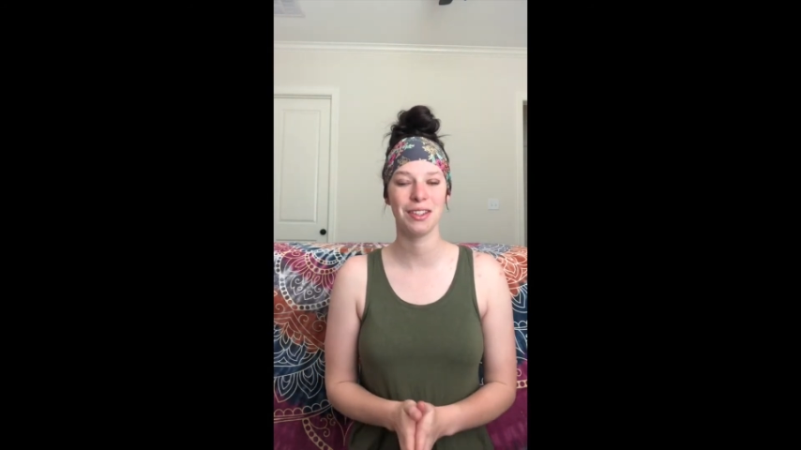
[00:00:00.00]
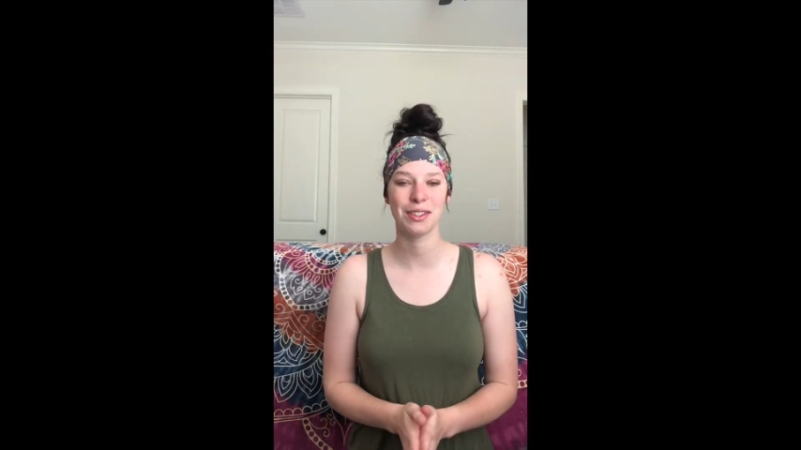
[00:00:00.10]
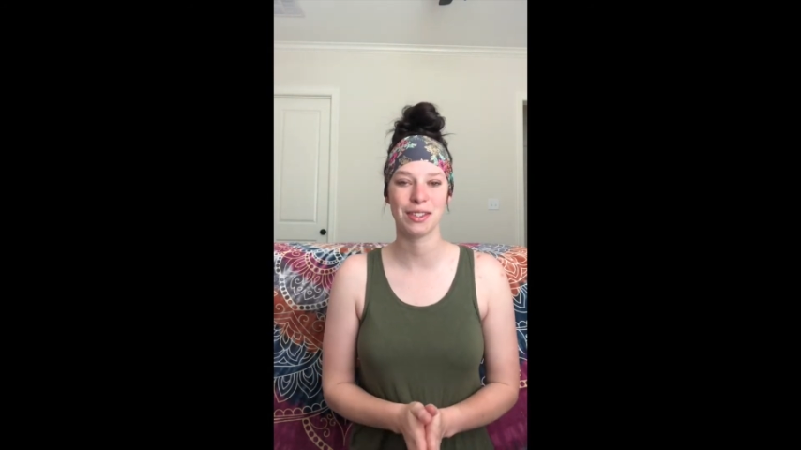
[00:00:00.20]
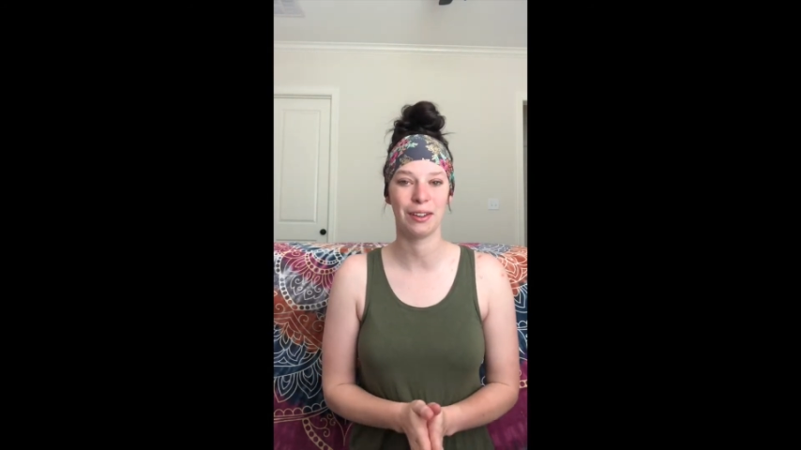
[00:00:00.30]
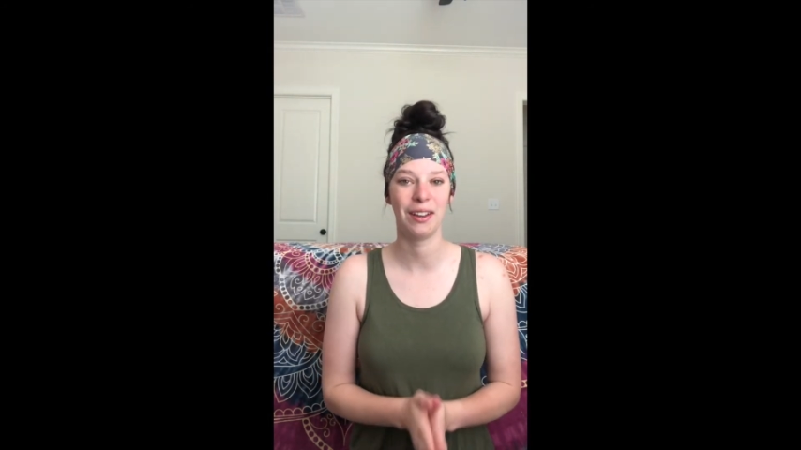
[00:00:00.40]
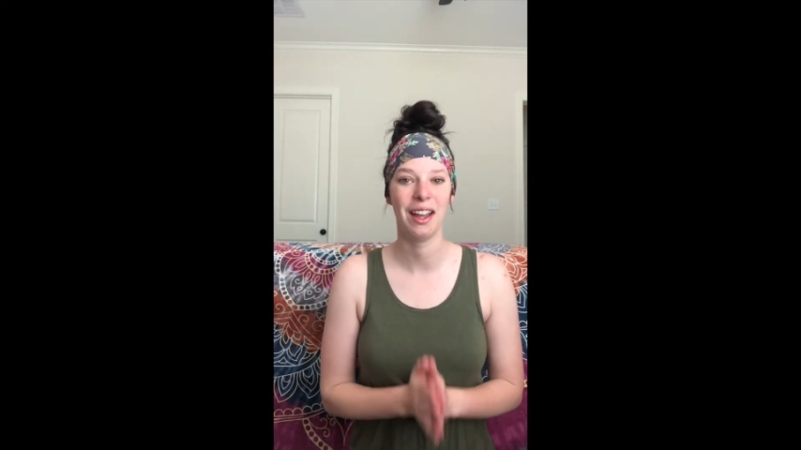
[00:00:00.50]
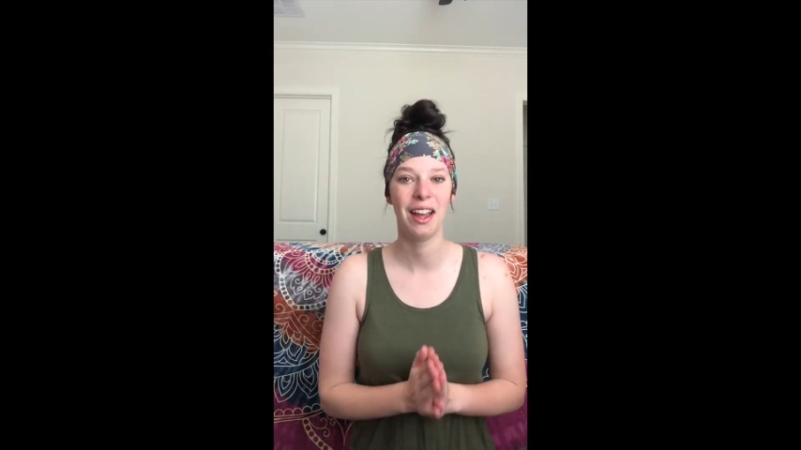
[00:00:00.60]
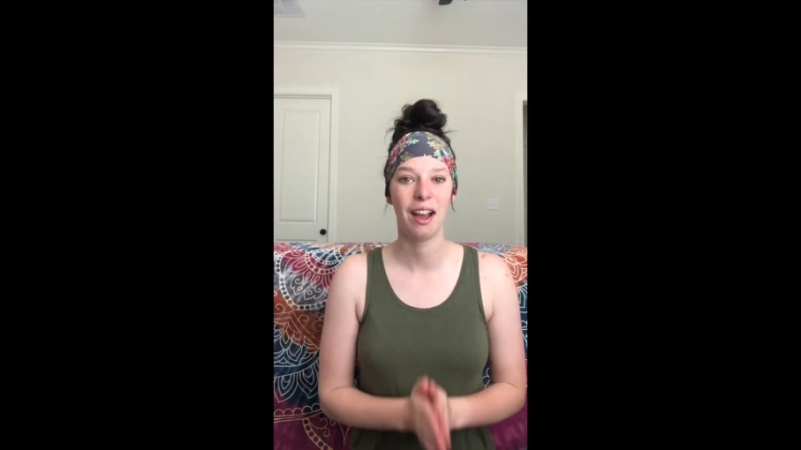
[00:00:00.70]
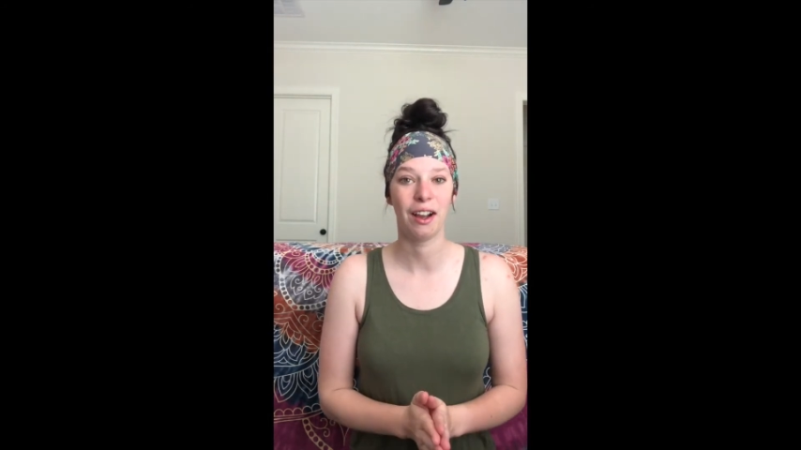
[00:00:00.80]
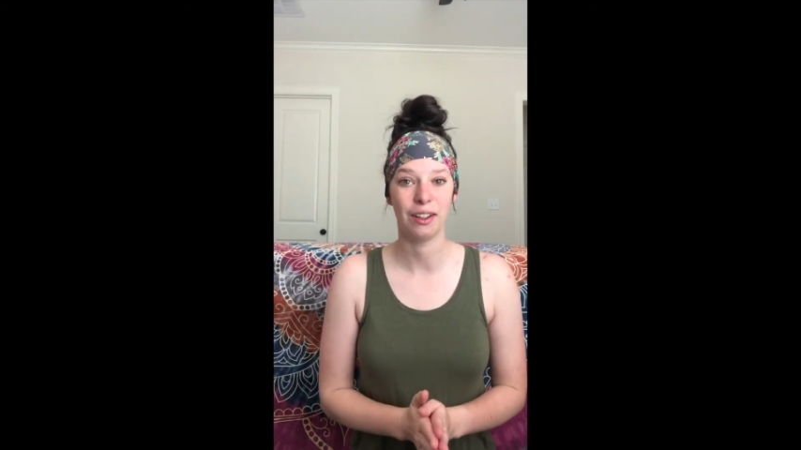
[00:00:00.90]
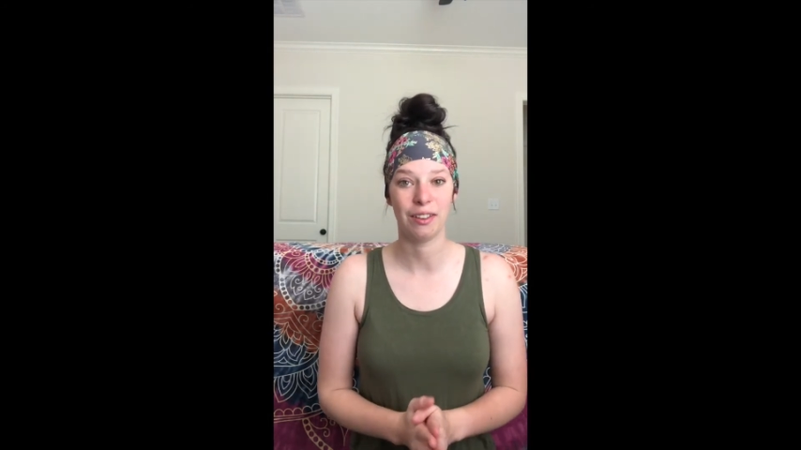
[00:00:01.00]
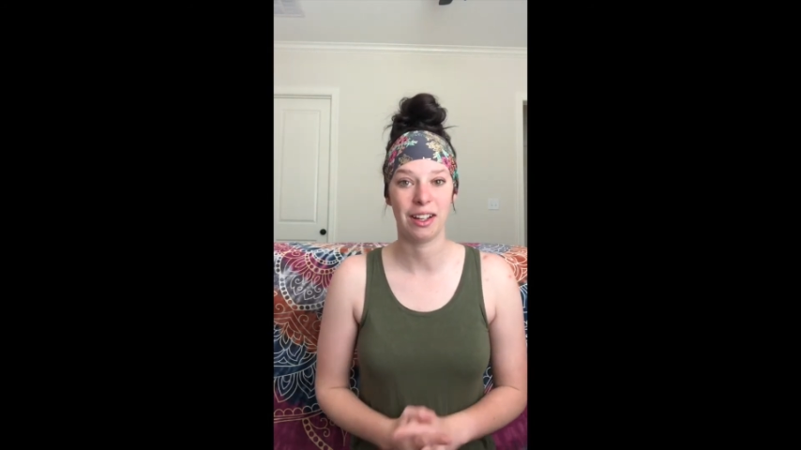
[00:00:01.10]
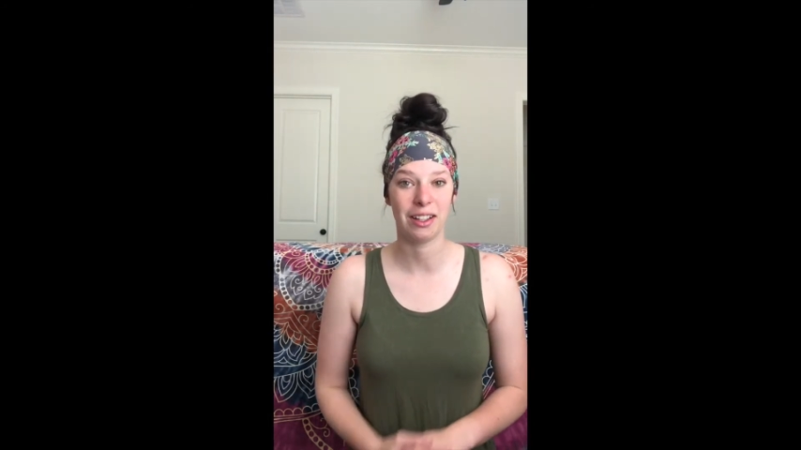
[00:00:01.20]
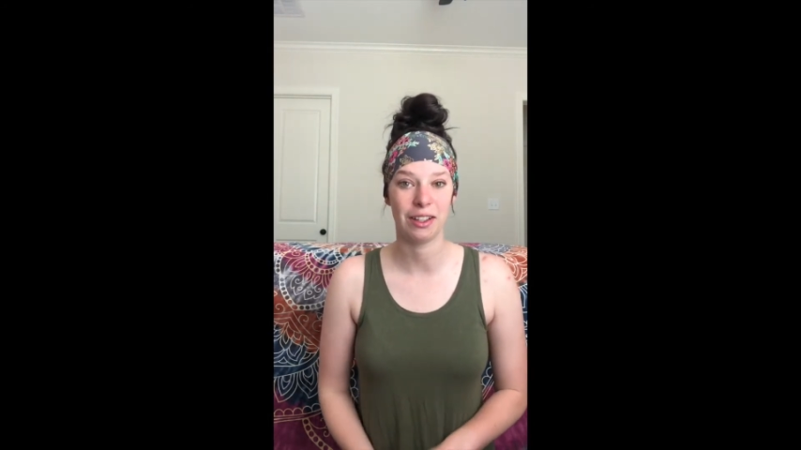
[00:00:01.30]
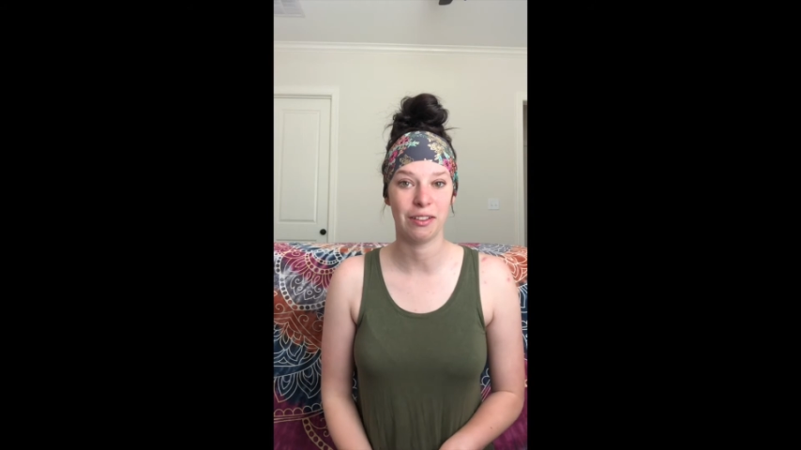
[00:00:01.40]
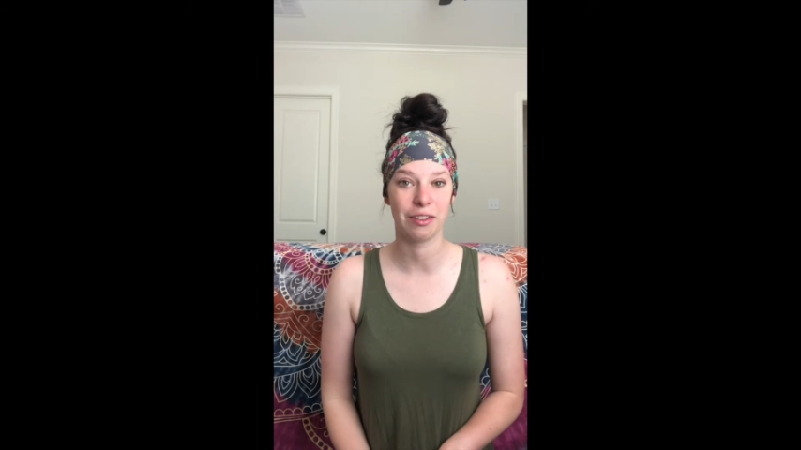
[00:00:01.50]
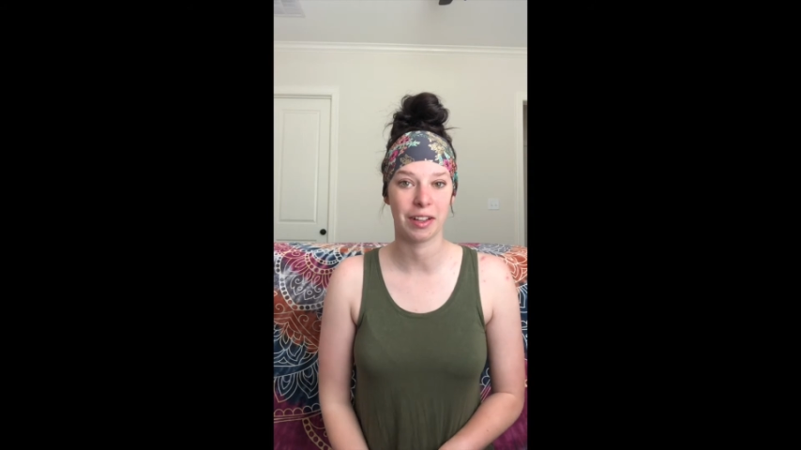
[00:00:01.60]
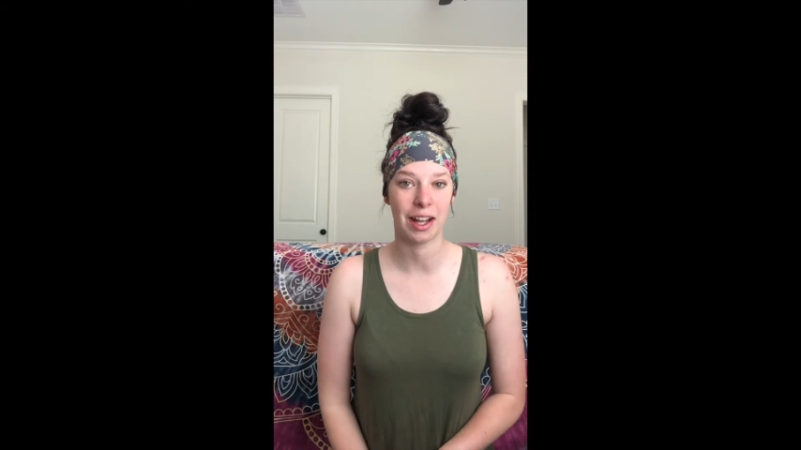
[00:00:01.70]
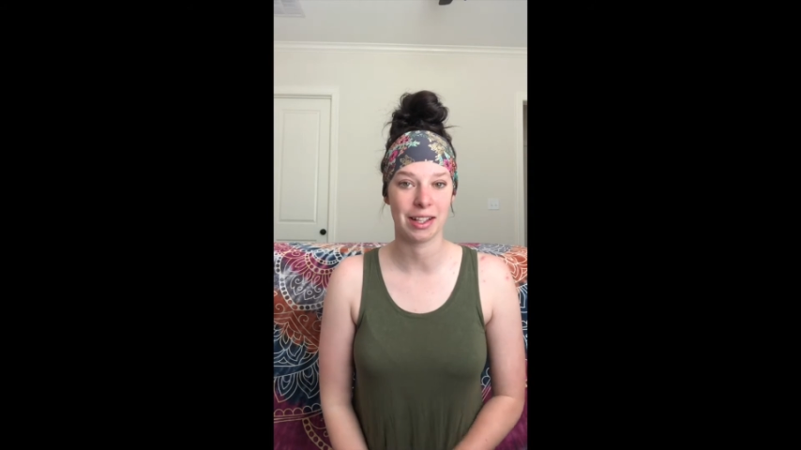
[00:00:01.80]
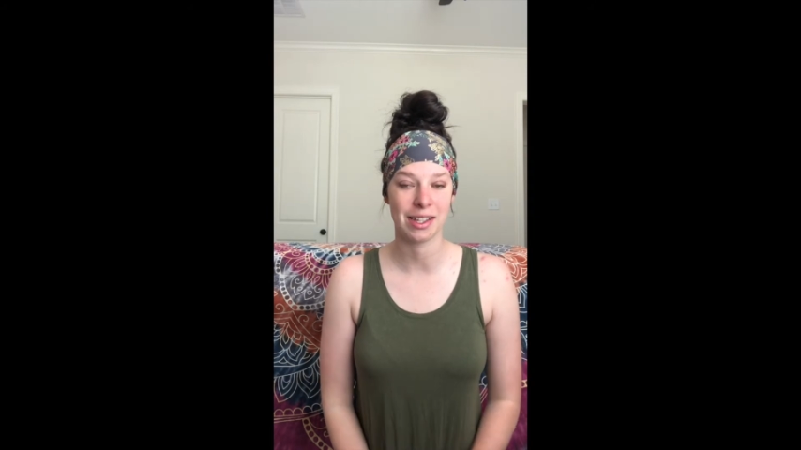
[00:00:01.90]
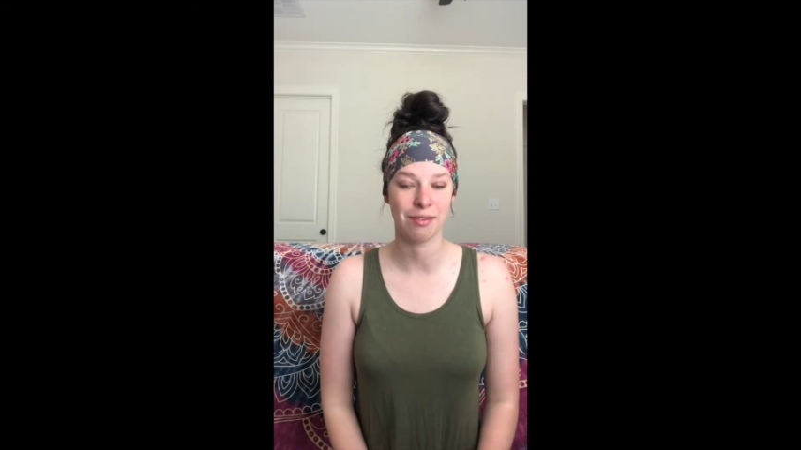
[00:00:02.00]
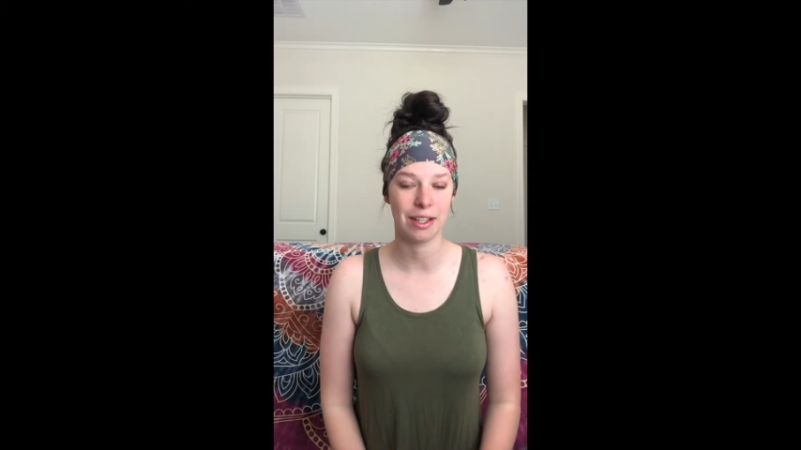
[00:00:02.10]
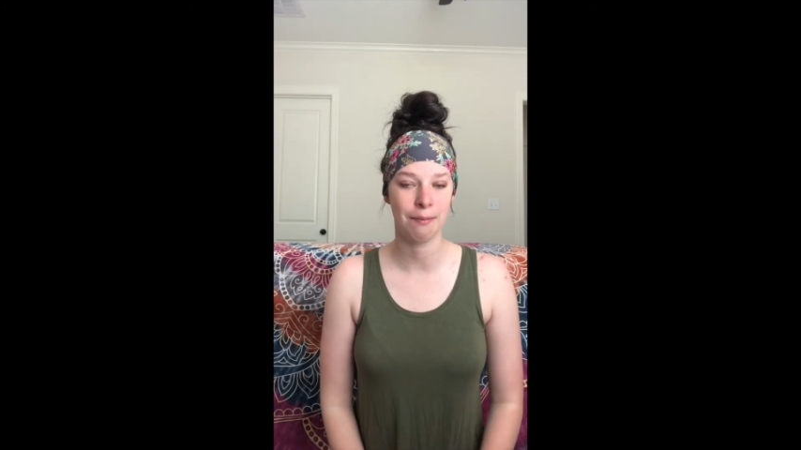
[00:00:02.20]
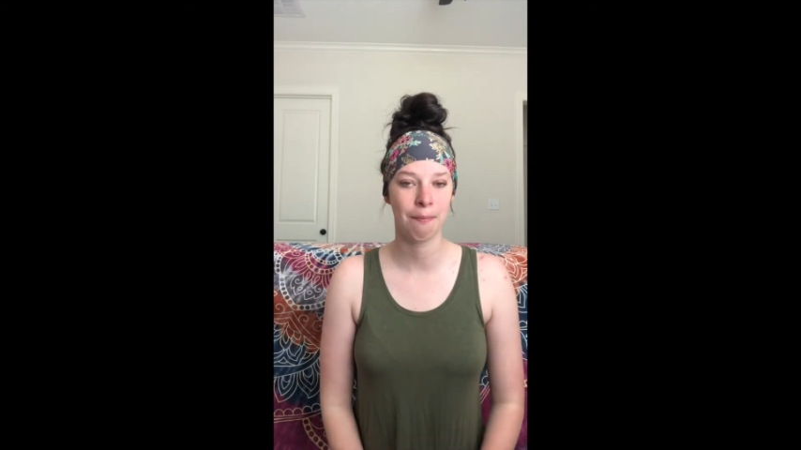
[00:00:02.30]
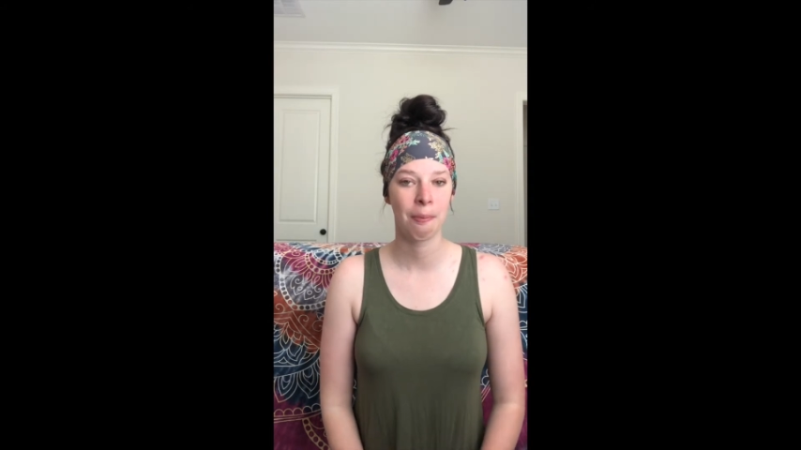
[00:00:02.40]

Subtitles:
So, are you ready to do a fun activity?